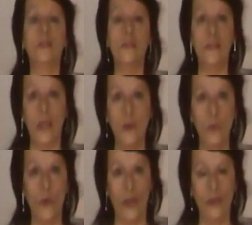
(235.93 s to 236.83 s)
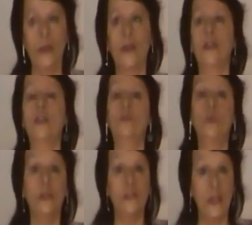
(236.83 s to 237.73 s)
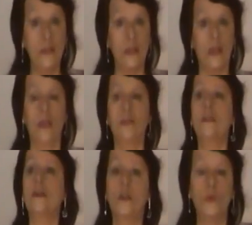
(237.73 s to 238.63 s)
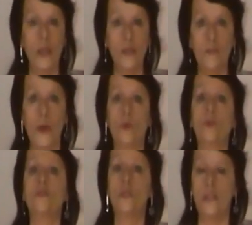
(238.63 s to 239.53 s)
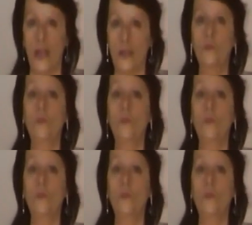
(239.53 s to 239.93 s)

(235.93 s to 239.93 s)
In the same way, if we dedicate a great amount of